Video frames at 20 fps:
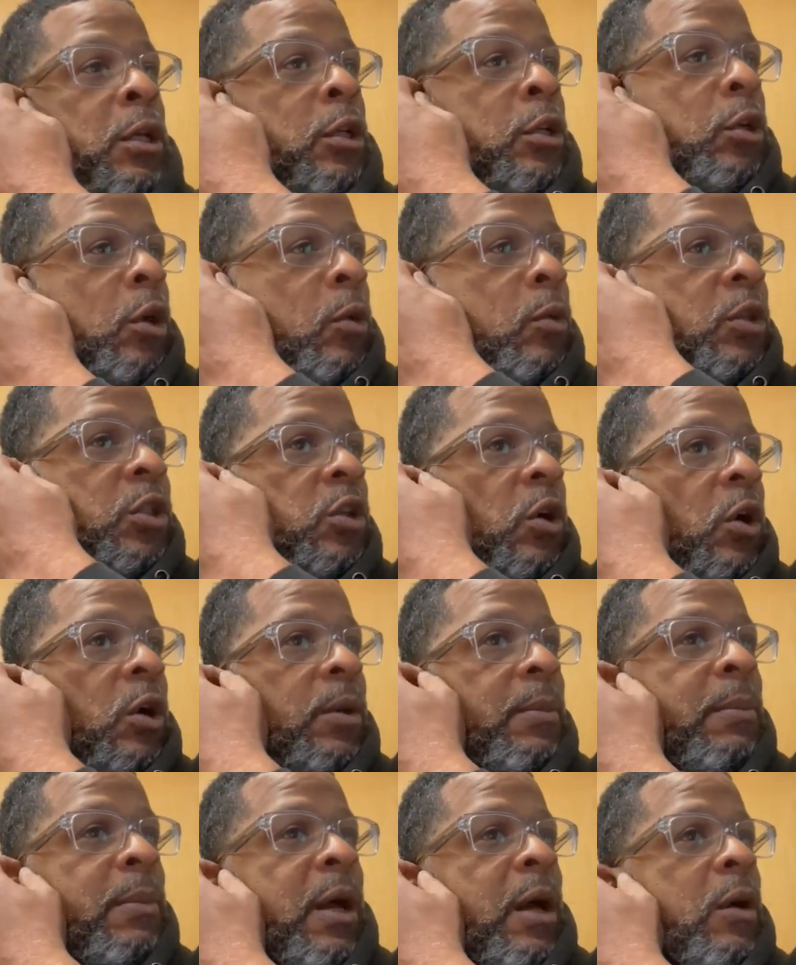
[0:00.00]
We
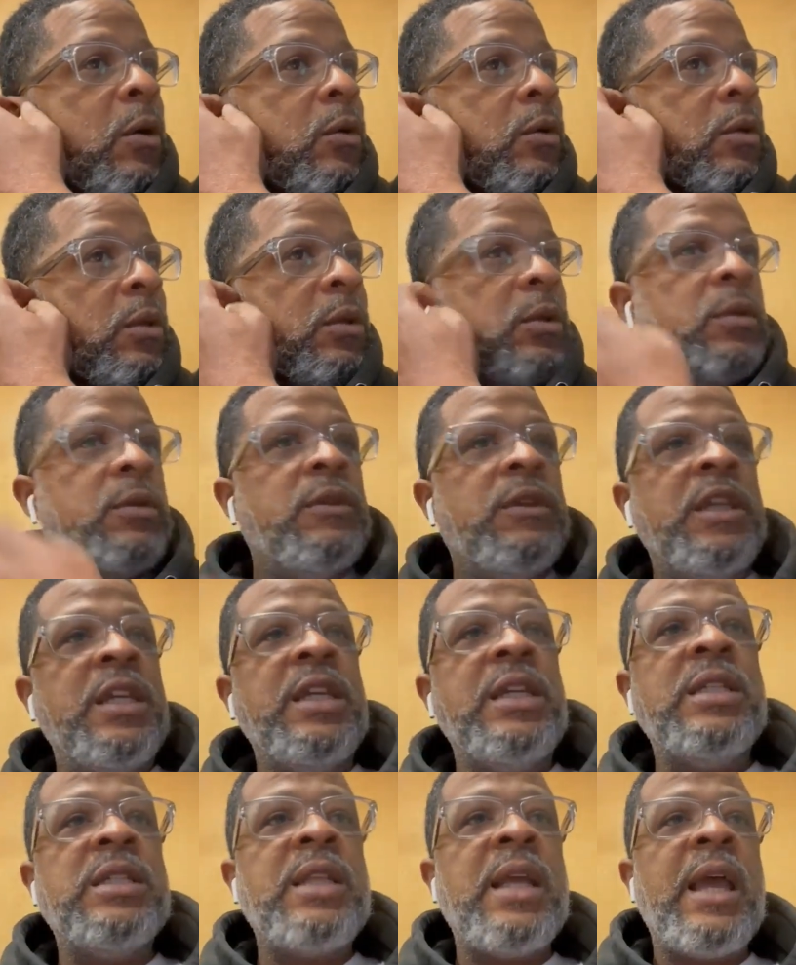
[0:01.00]
talking about
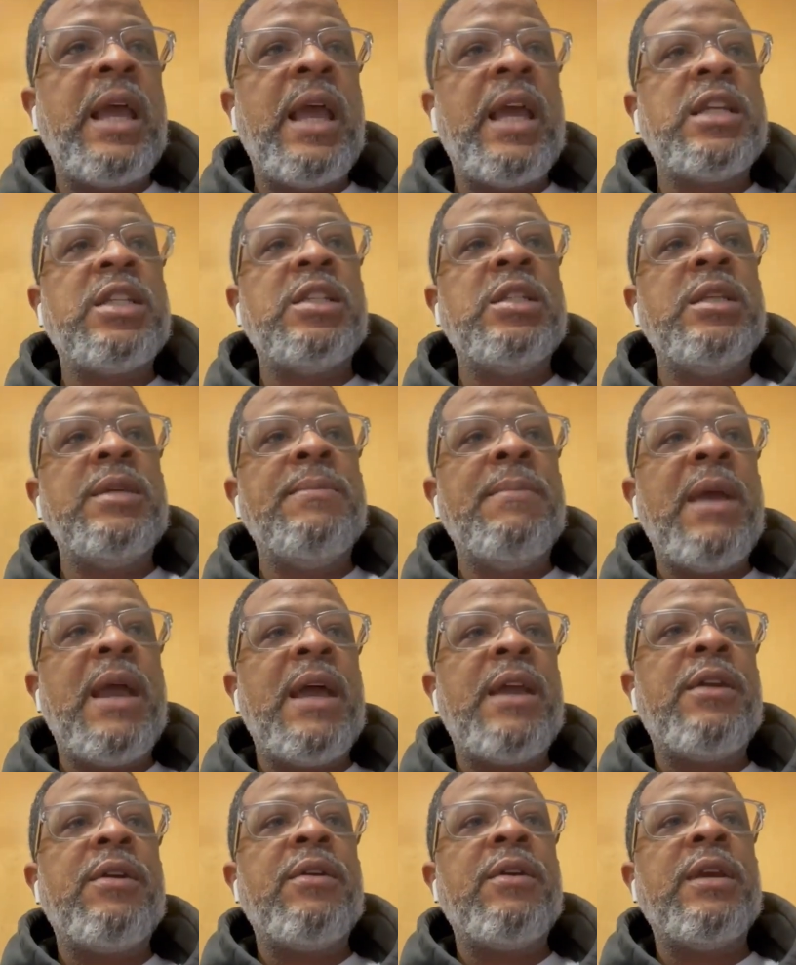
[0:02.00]
things that actually
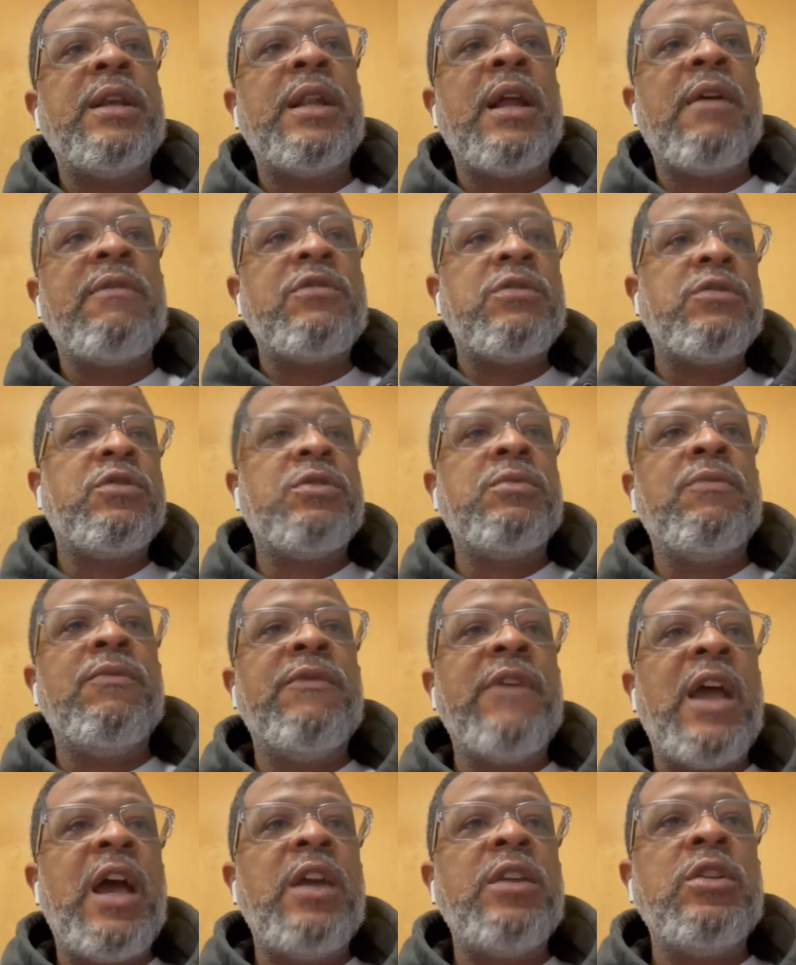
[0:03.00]
matter, and I
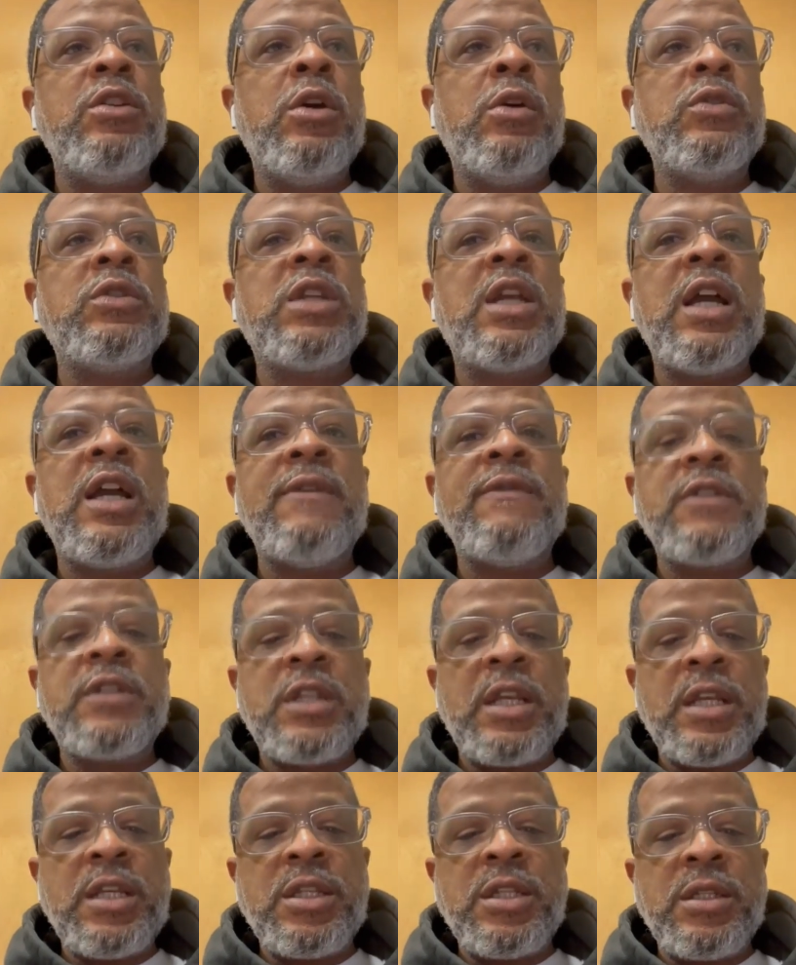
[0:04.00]
value those
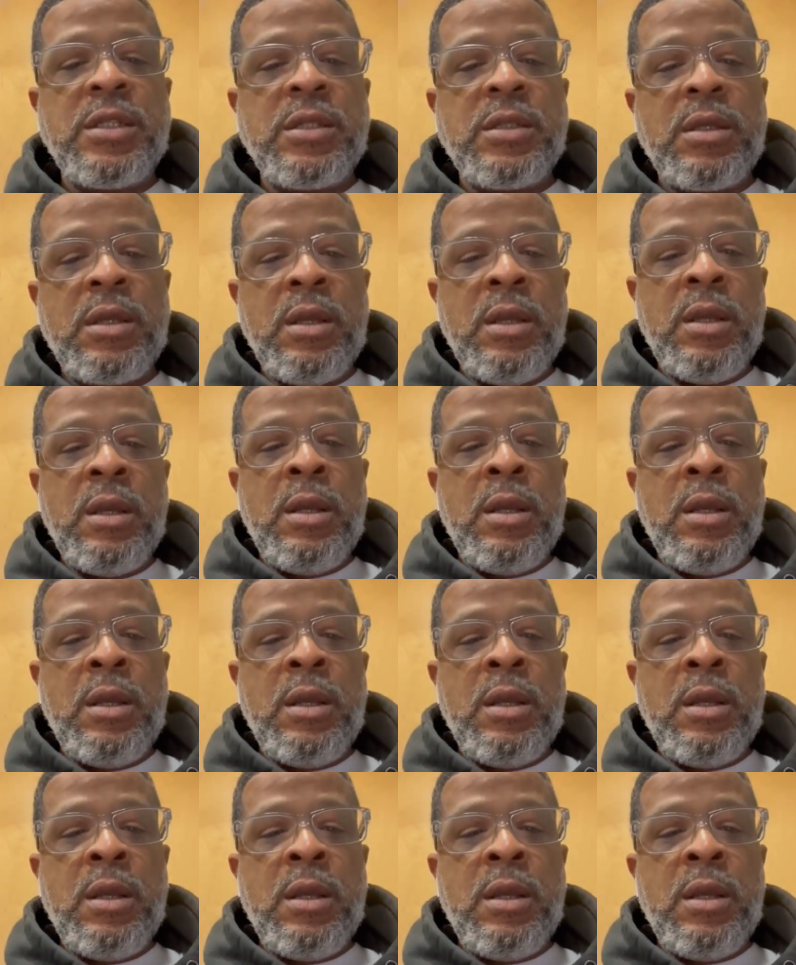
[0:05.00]
conversations.